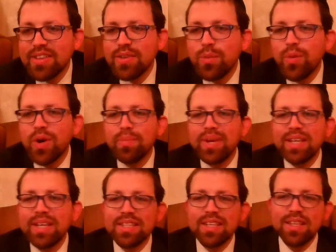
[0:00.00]
where
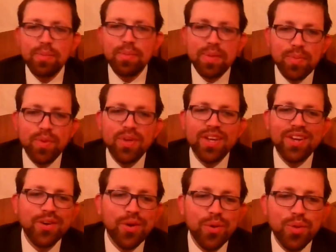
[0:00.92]
basically people can
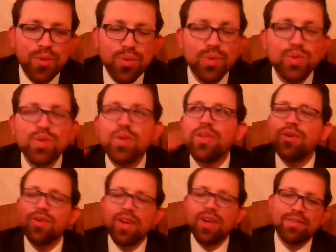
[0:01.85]
go through so they
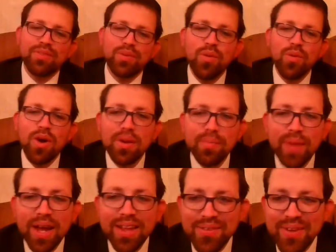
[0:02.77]
don't have to walk a
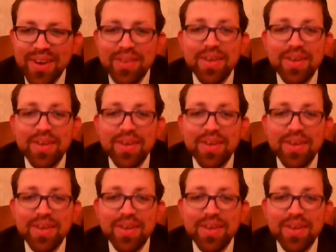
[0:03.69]
mile around.